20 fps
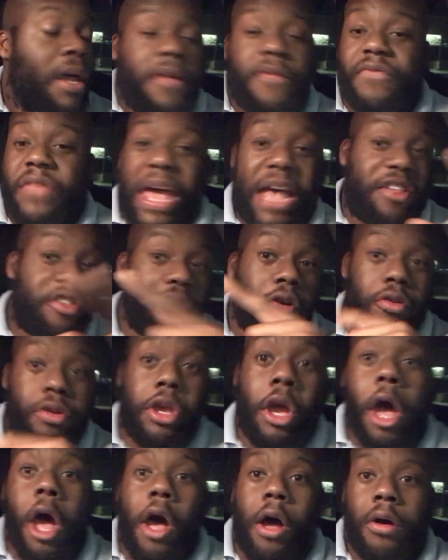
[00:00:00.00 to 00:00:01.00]
That's on
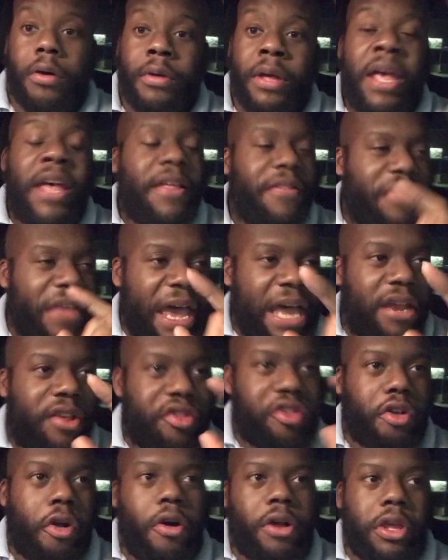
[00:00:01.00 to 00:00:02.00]
y'all. That
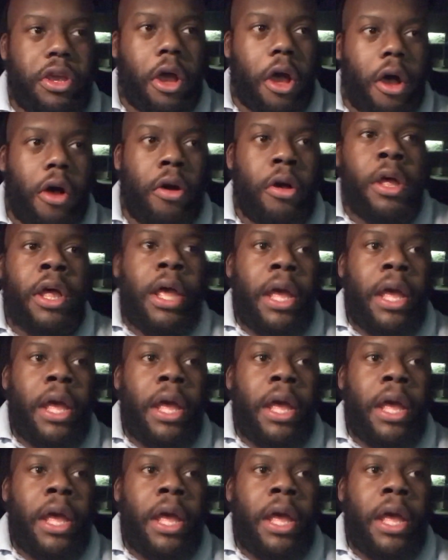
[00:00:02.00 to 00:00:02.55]
is on y'all